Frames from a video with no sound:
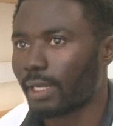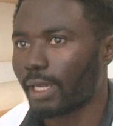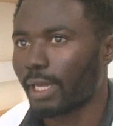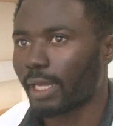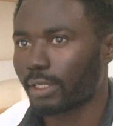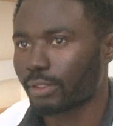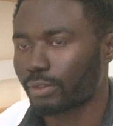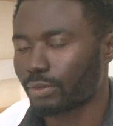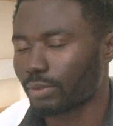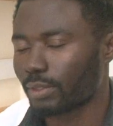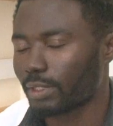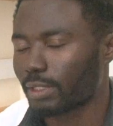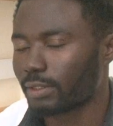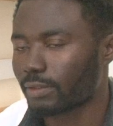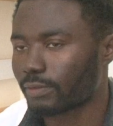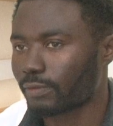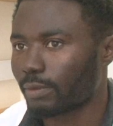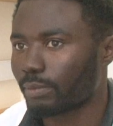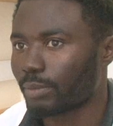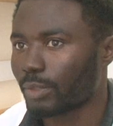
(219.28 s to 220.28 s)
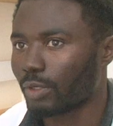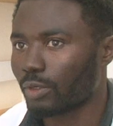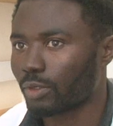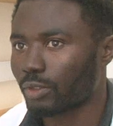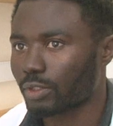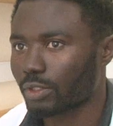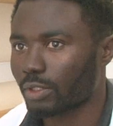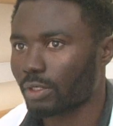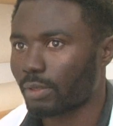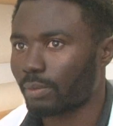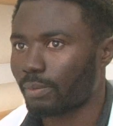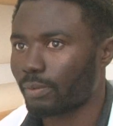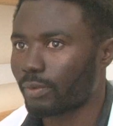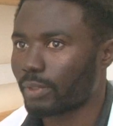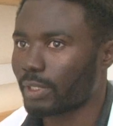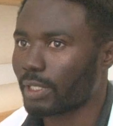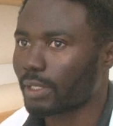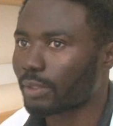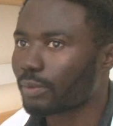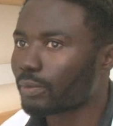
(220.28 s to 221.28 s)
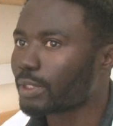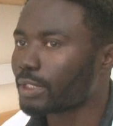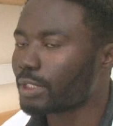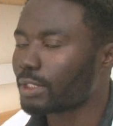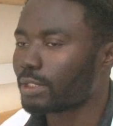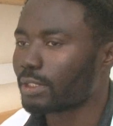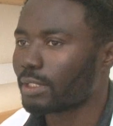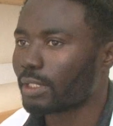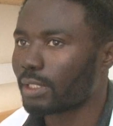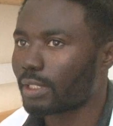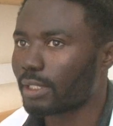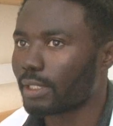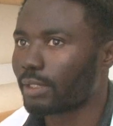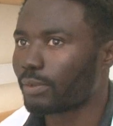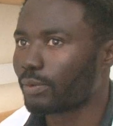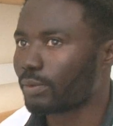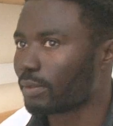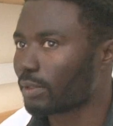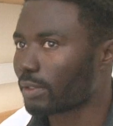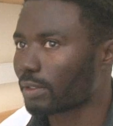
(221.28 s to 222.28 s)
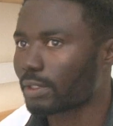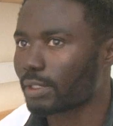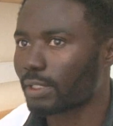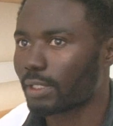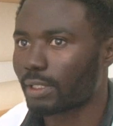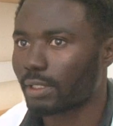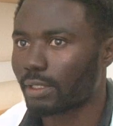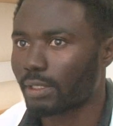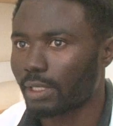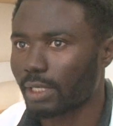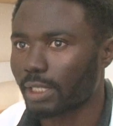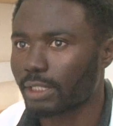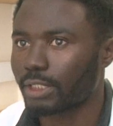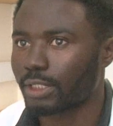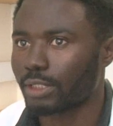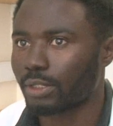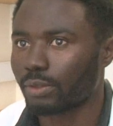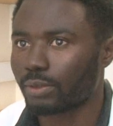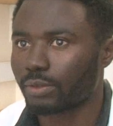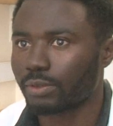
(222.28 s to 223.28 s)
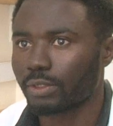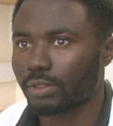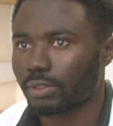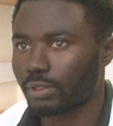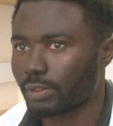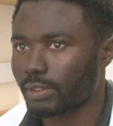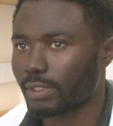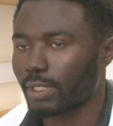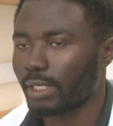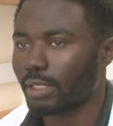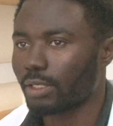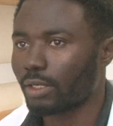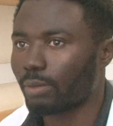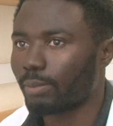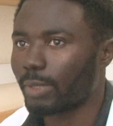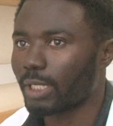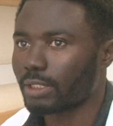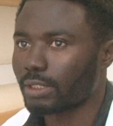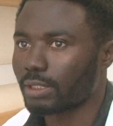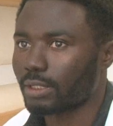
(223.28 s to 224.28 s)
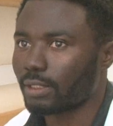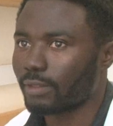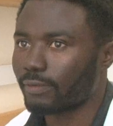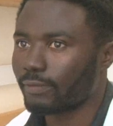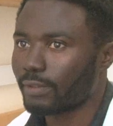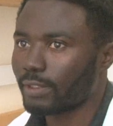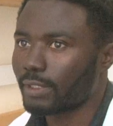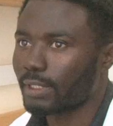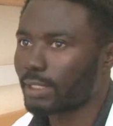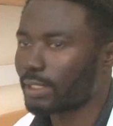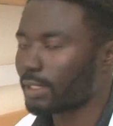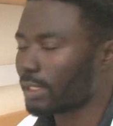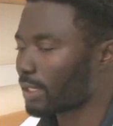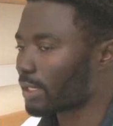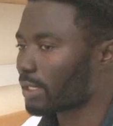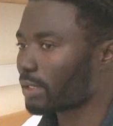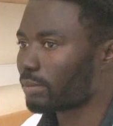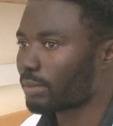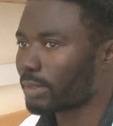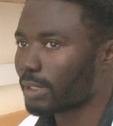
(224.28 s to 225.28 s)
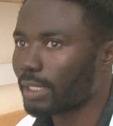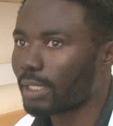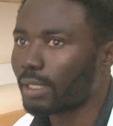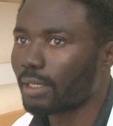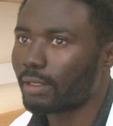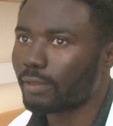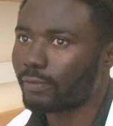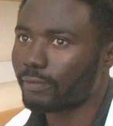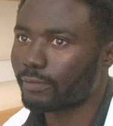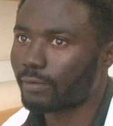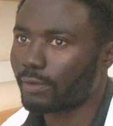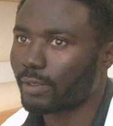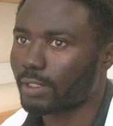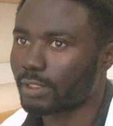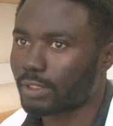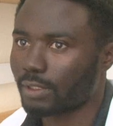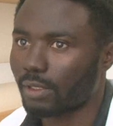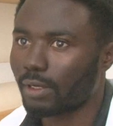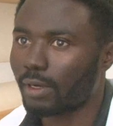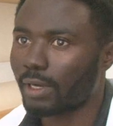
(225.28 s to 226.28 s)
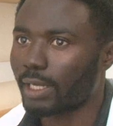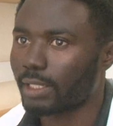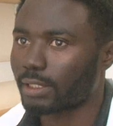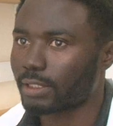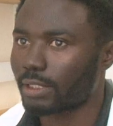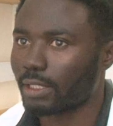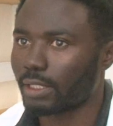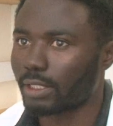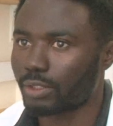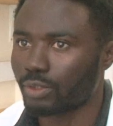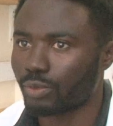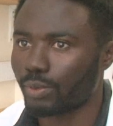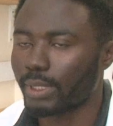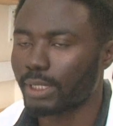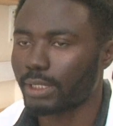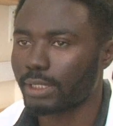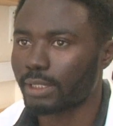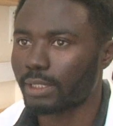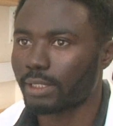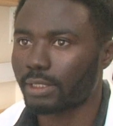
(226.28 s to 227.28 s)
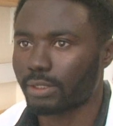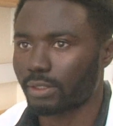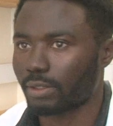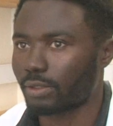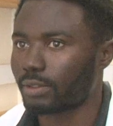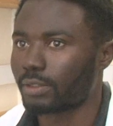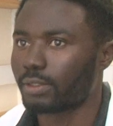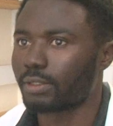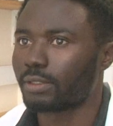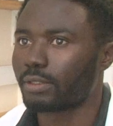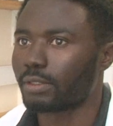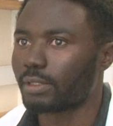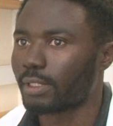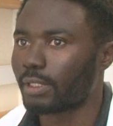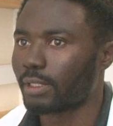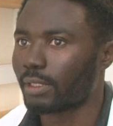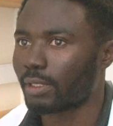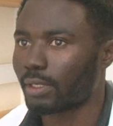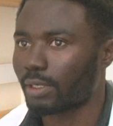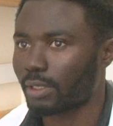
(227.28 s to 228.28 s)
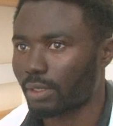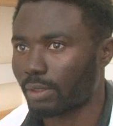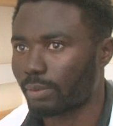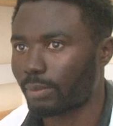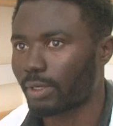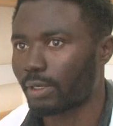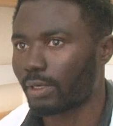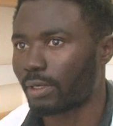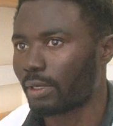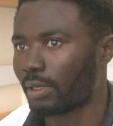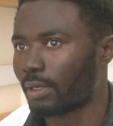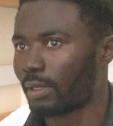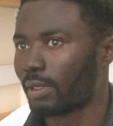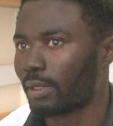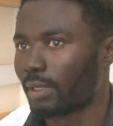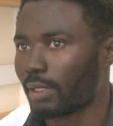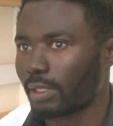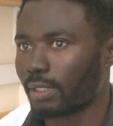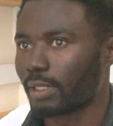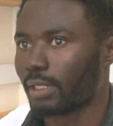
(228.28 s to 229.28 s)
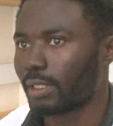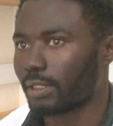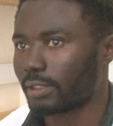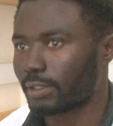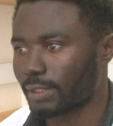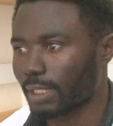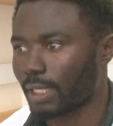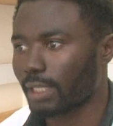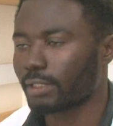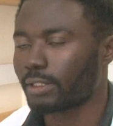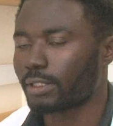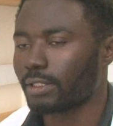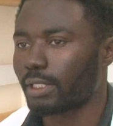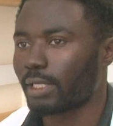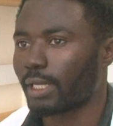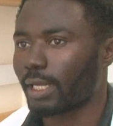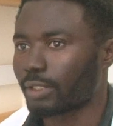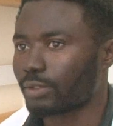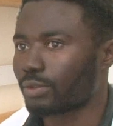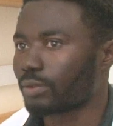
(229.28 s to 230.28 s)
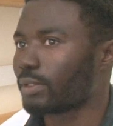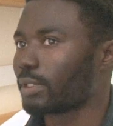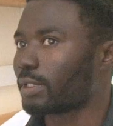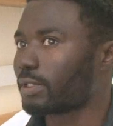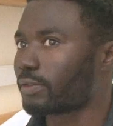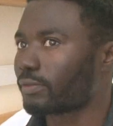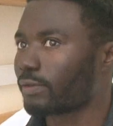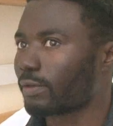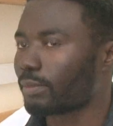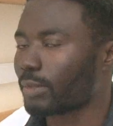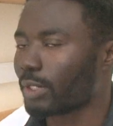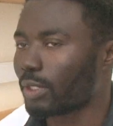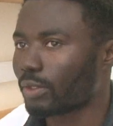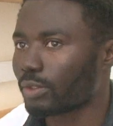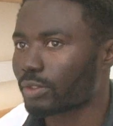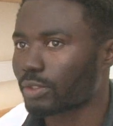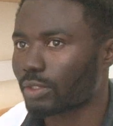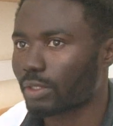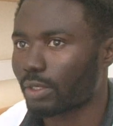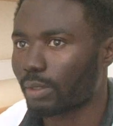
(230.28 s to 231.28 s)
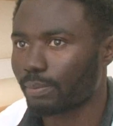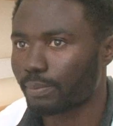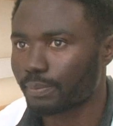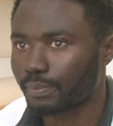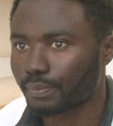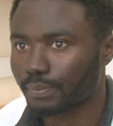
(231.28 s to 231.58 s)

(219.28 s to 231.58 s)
exudates from the host crop, without which they will not hatch. They will just stay dormant in the field, and they can be there for as long as 20 years until they come out. They sense the exudates from the host crop.